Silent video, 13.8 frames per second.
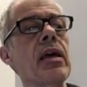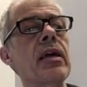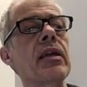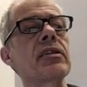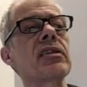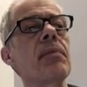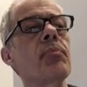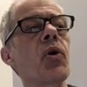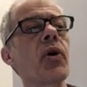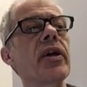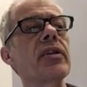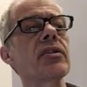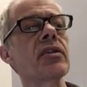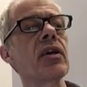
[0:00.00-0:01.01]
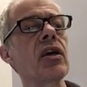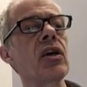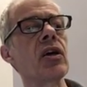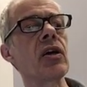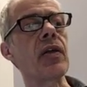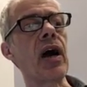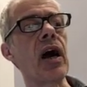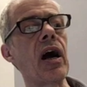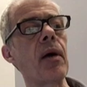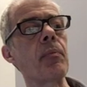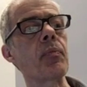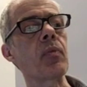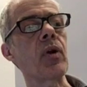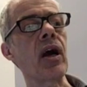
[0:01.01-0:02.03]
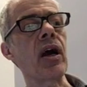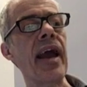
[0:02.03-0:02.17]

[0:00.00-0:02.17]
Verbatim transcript: And at some point, um,